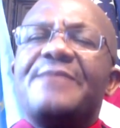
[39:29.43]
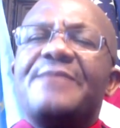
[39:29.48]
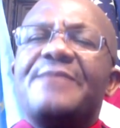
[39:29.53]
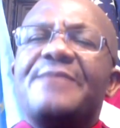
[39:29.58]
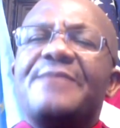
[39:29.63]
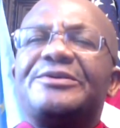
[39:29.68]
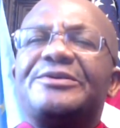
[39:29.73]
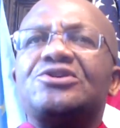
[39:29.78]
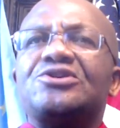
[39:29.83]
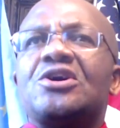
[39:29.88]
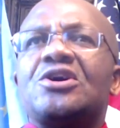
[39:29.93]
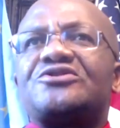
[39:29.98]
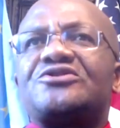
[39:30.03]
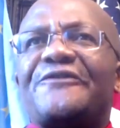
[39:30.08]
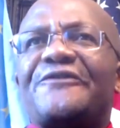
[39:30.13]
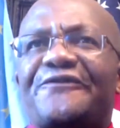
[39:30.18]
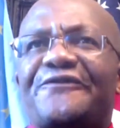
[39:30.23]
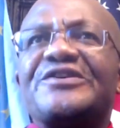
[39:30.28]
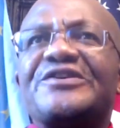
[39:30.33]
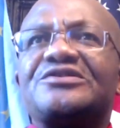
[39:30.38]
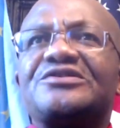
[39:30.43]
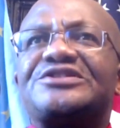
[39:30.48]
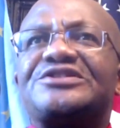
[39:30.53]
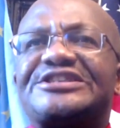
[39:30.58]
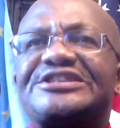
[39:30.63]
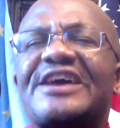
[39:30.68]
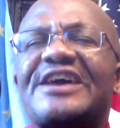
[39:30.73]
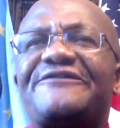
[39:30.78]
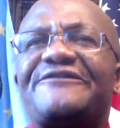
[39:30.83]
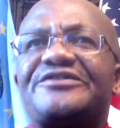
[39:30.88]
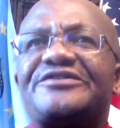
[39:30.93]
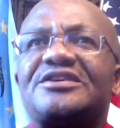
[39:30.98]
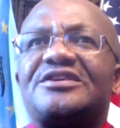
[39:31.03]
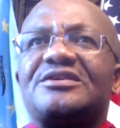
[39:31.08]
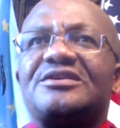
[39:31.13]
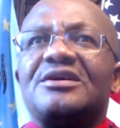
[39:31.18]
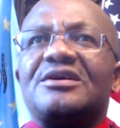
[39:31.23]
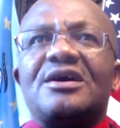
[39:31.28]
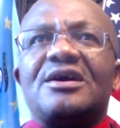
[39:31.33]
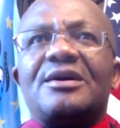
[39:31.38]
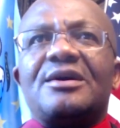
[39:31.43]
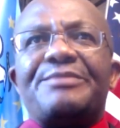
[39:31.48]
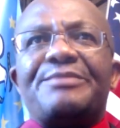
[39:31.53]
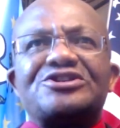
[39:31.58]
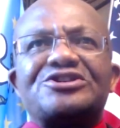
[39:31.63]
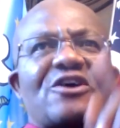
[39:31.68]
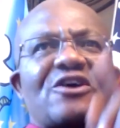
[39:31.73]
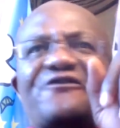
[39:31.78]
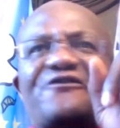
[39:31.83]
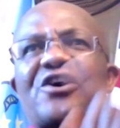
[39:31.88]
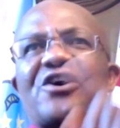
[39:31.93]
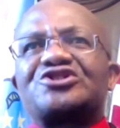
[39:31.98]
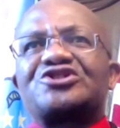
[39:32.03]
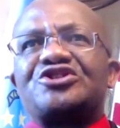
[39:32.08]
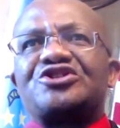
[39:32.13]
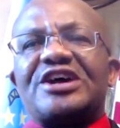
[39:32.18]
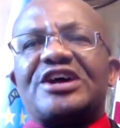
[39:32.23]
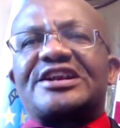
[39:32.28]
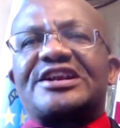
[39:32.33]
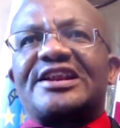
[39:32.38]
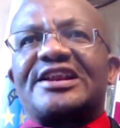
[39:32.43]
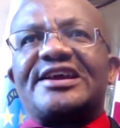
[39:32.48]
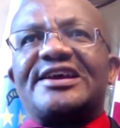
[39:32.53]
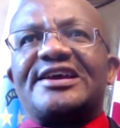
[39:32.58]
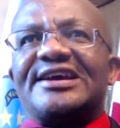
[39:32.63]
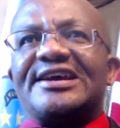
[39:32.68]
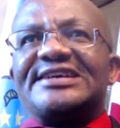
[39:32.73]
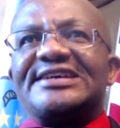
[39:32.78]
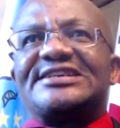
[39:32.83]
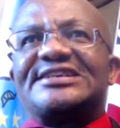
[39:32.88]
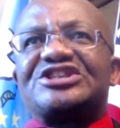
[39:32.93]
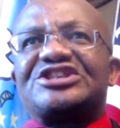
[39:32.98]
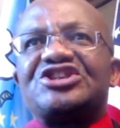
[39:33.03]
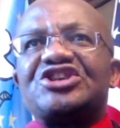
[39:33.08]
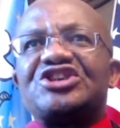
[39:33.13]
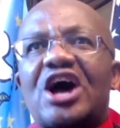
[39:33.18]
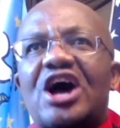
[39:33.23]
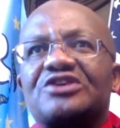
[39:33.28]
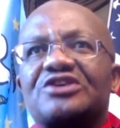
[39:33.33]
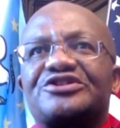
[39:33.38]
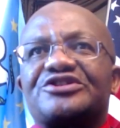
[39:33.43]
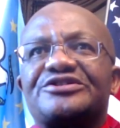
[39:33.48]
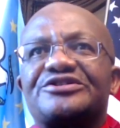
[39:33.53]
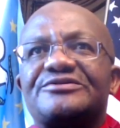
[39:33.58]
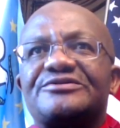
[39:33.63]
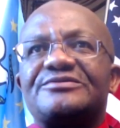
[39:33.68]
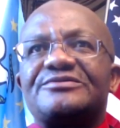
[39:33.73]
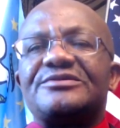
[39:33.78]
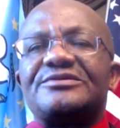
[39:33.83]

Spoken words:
able to feel safety. But unfortunately, it is not.